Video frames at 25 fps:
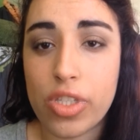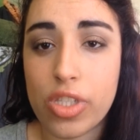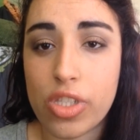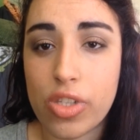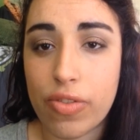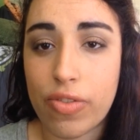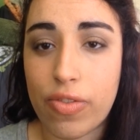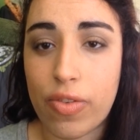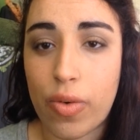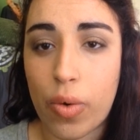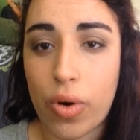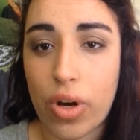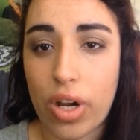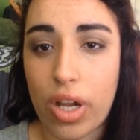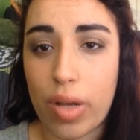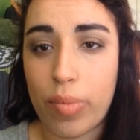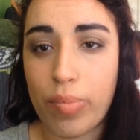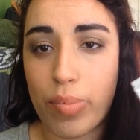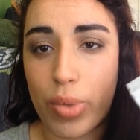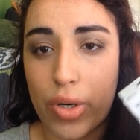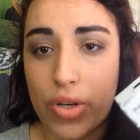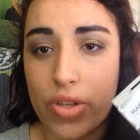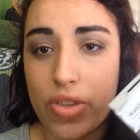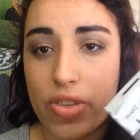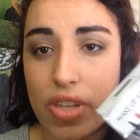Sephora
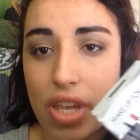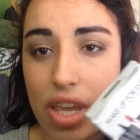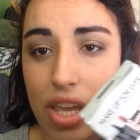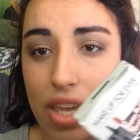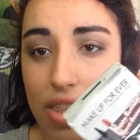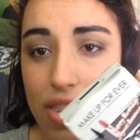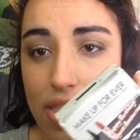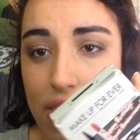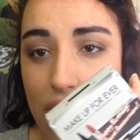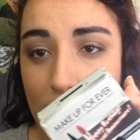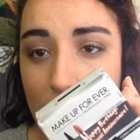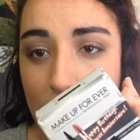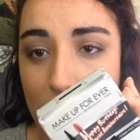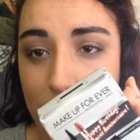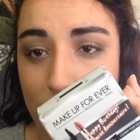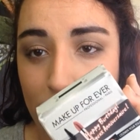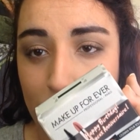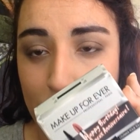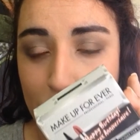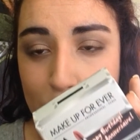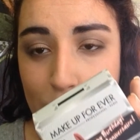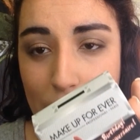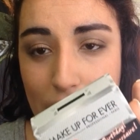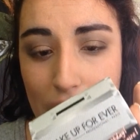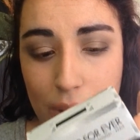birthday thing
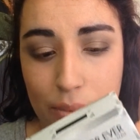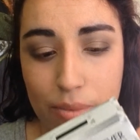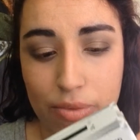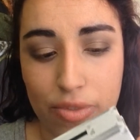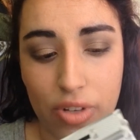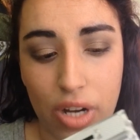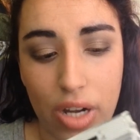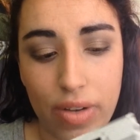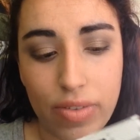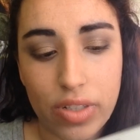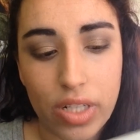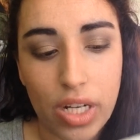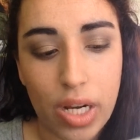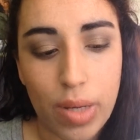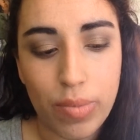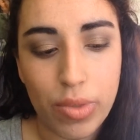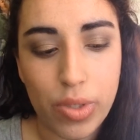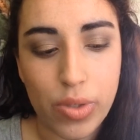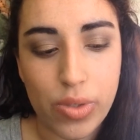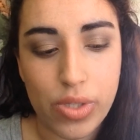from Makeup Forever. I'm